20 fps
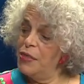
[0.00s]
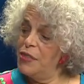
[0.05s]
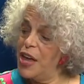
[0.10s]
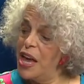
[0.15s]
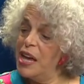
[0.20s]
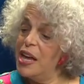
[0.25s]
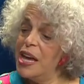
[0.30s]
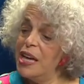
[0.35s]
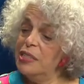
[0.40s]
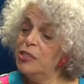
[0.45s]
the
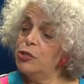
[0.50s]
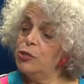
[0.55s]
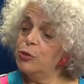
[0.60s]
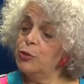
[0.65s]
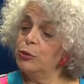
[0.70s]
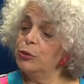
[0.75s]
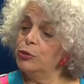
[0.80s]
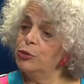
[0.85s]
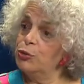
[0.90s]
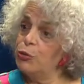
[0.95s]
high
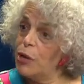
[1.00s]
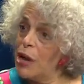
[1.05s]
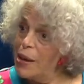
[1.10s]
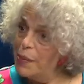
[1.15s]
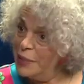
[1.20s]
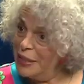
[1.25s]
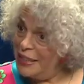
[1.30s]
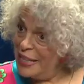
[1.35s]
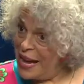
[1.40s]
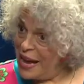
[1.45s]
school
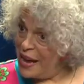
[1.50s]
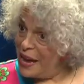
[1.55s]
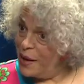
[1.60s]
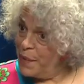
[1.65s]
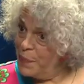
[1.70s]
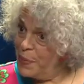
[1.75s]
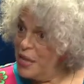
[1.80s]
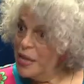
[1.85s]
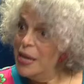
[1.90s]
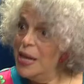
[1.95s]
drama
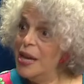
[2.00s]
lab